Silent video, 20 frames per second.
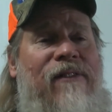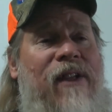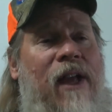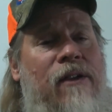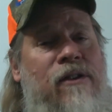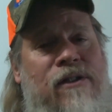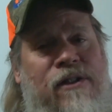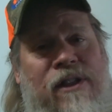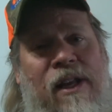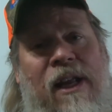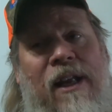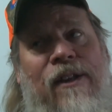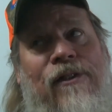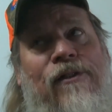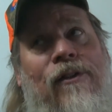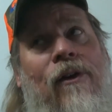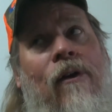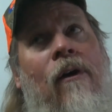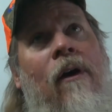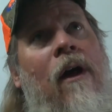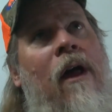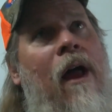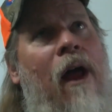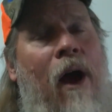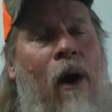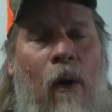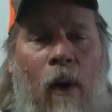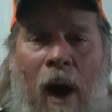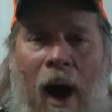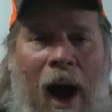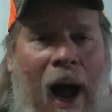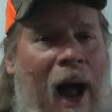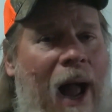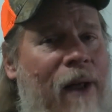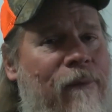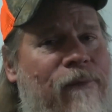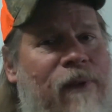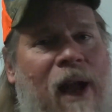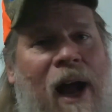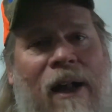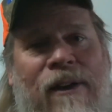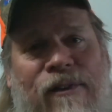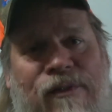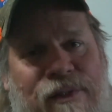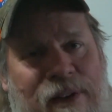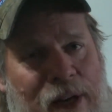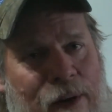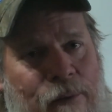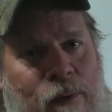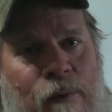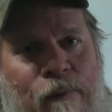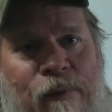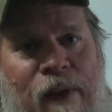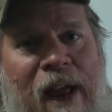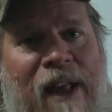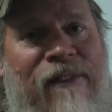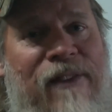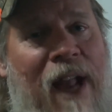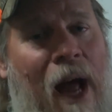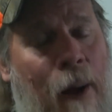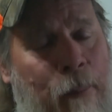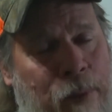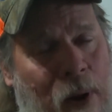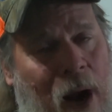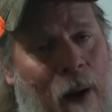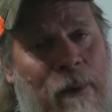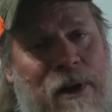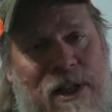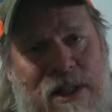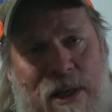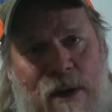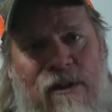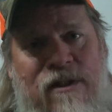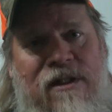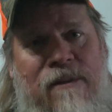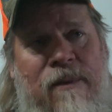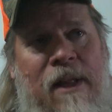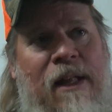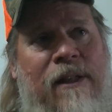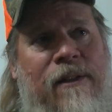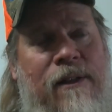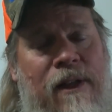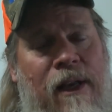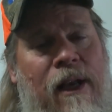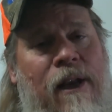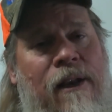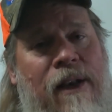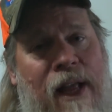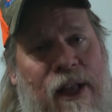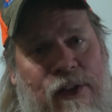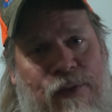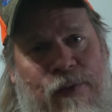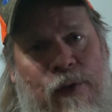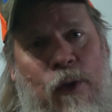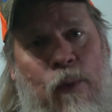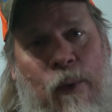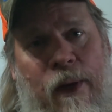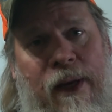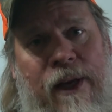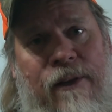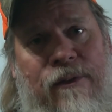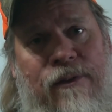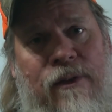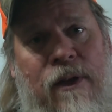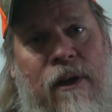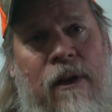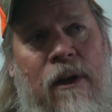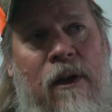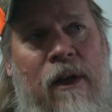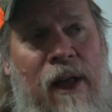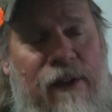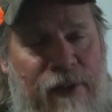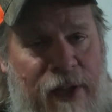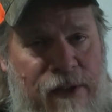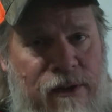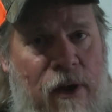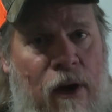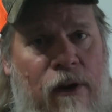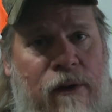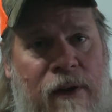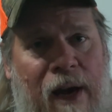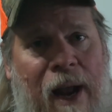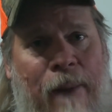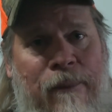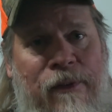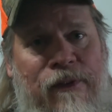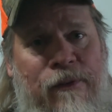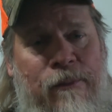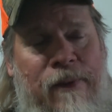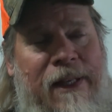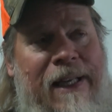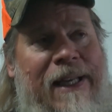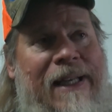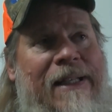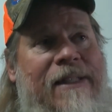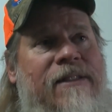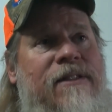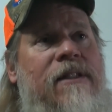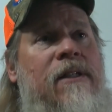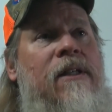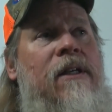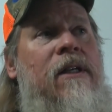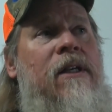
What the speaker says: I use tinsel. I've got several things, and I'll probably show some that in the next few weeks as I start trapping some cats.